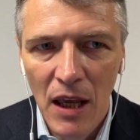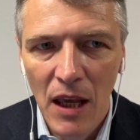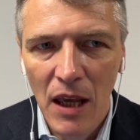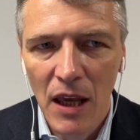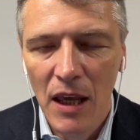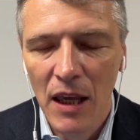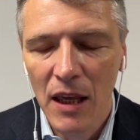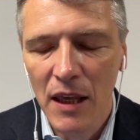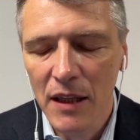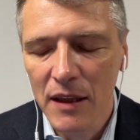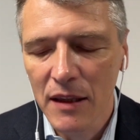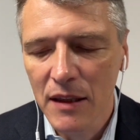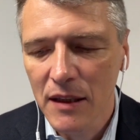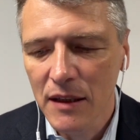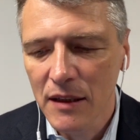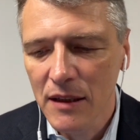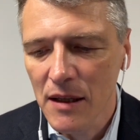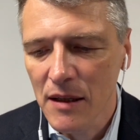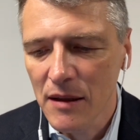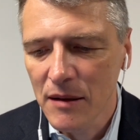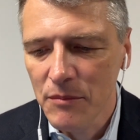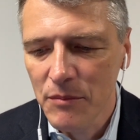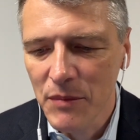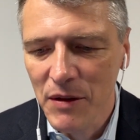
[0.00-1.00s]
and
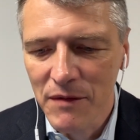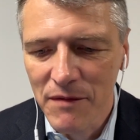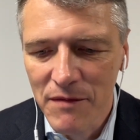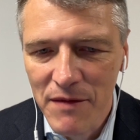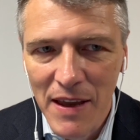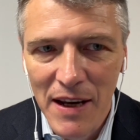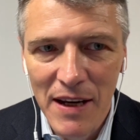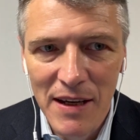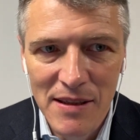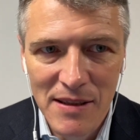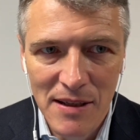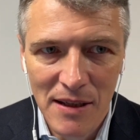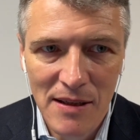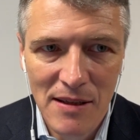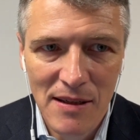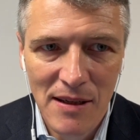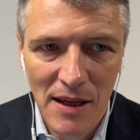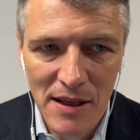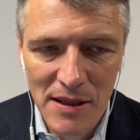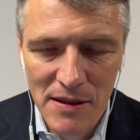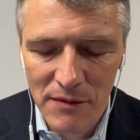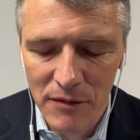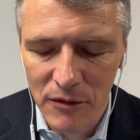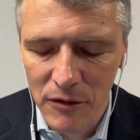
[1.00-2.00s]
be very
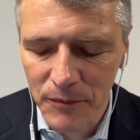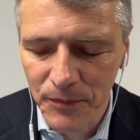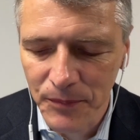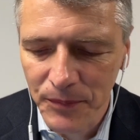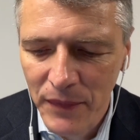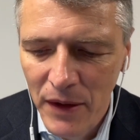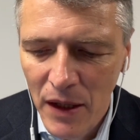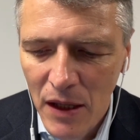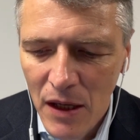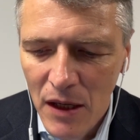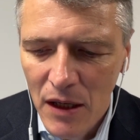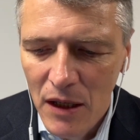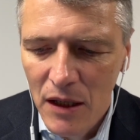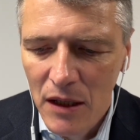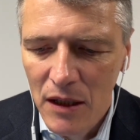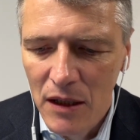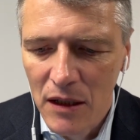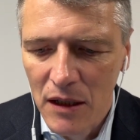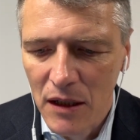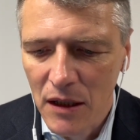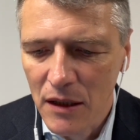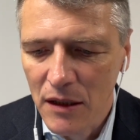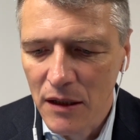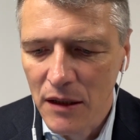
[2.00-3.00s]
successful
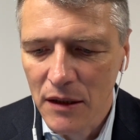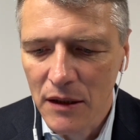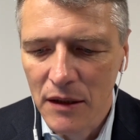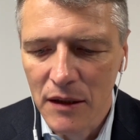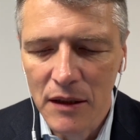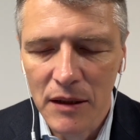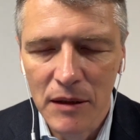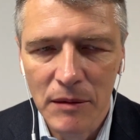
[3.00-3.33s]
in